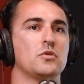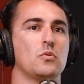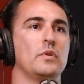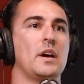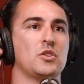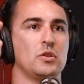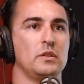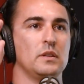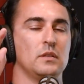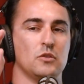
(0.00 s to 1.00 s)
So we actually
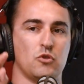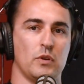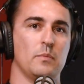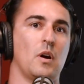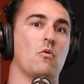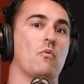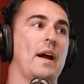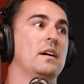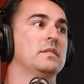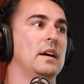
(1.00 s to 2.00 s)
did the trim
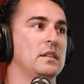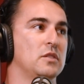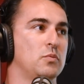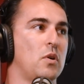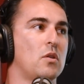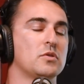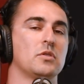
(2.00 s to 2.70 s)
around that as well.